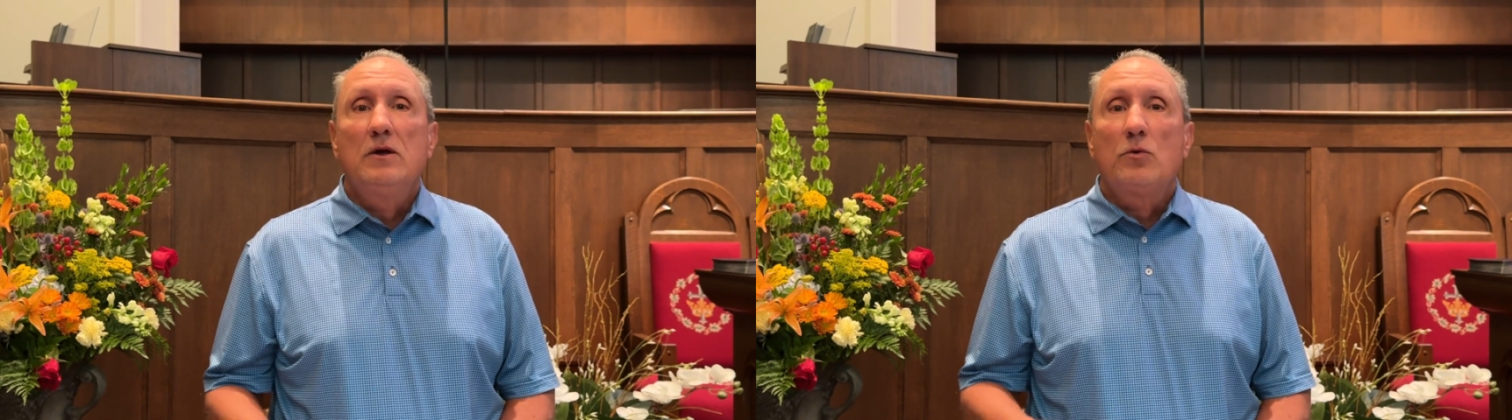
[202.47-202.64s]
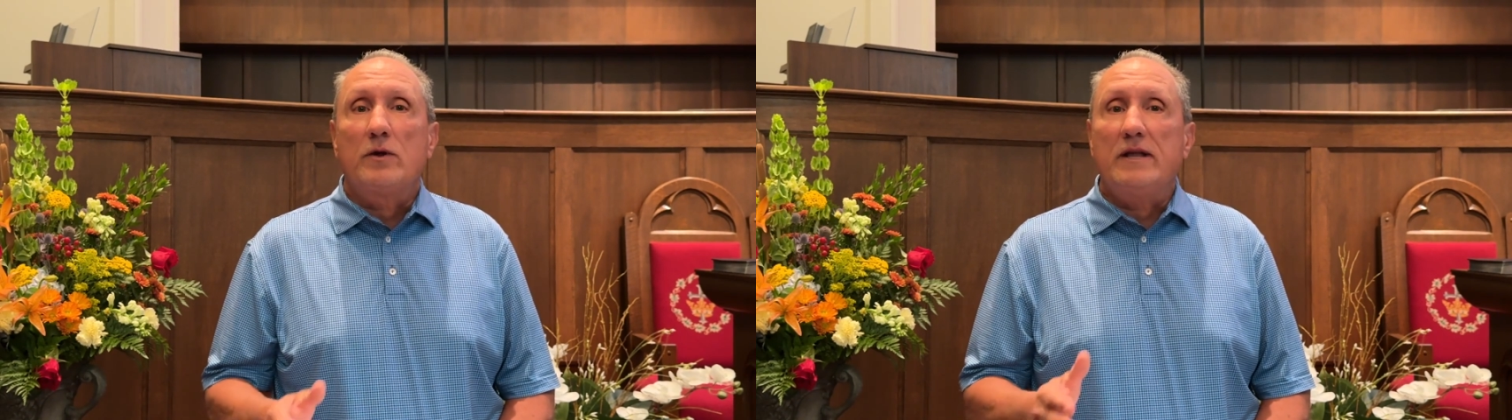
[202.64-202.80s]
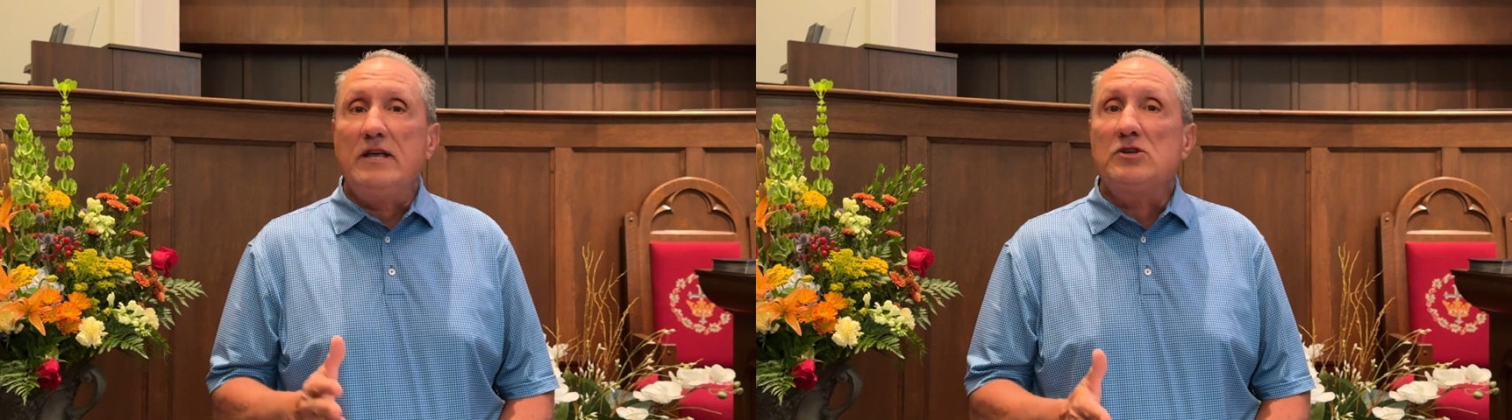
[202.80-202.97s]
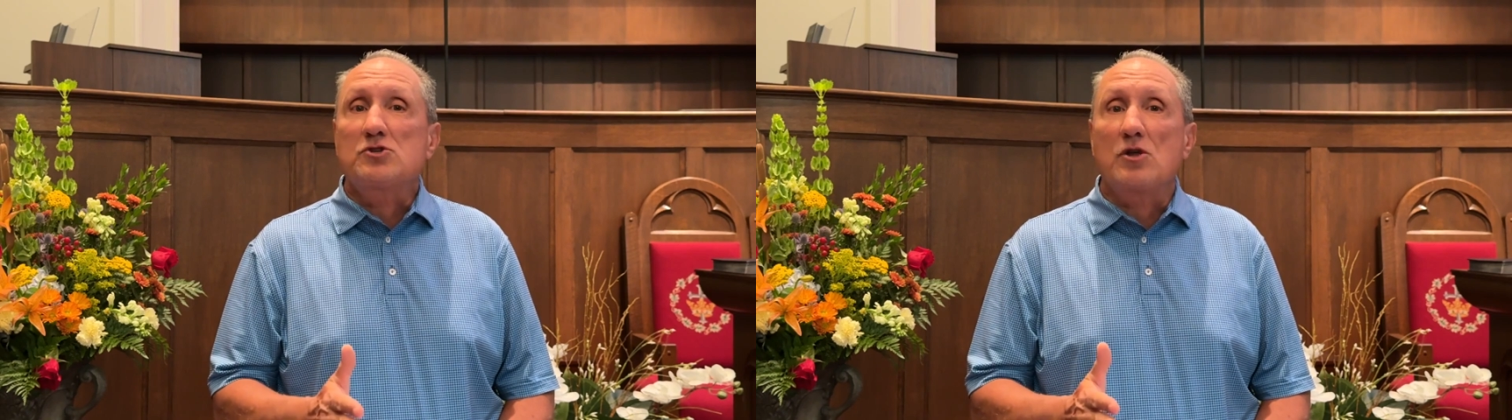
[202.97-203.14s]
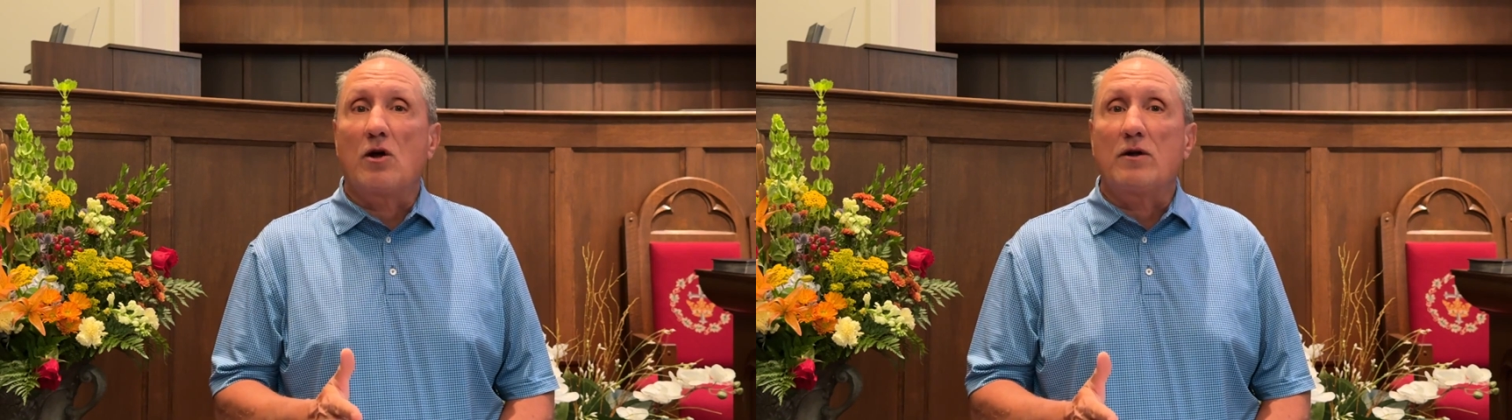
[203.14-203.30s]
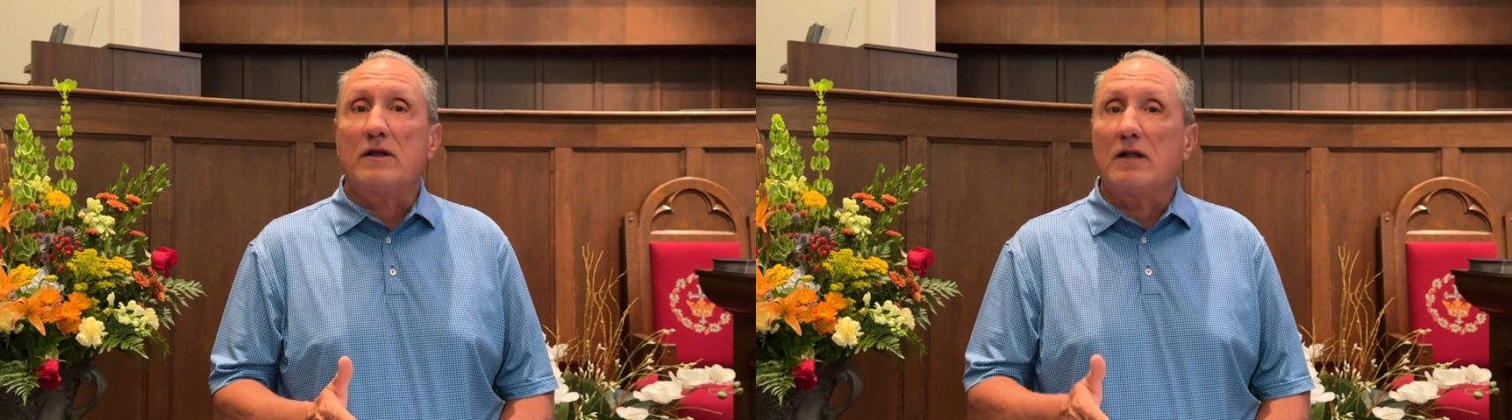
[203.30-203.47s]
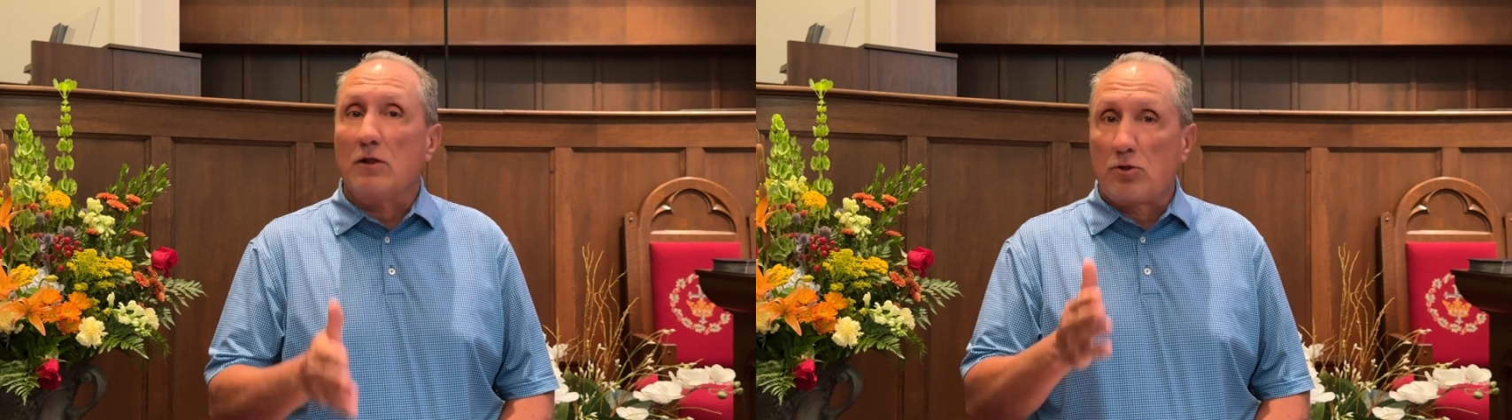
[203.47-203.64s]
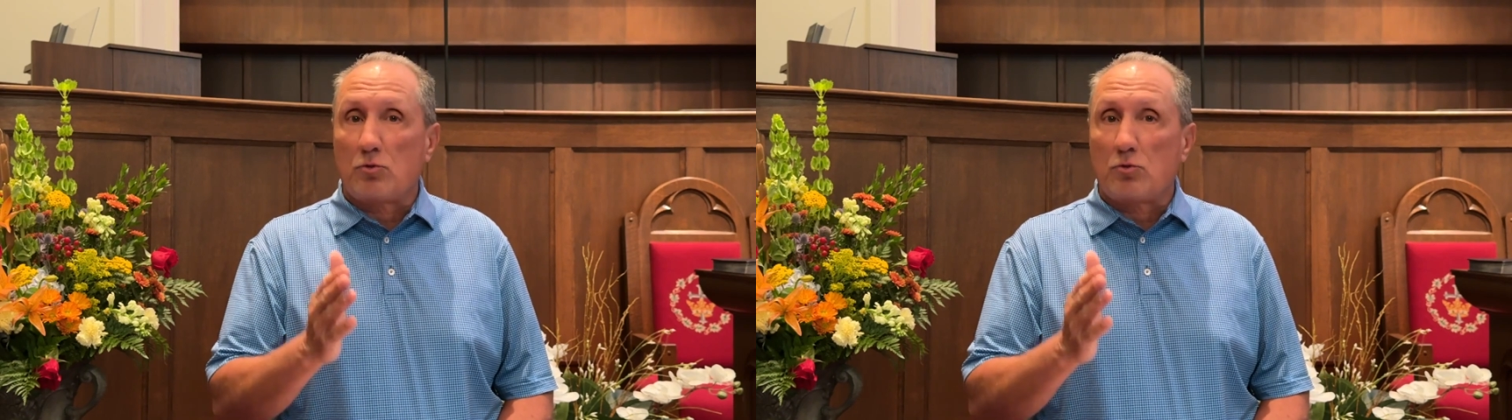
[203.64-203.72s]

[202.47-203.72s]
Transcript: when he started at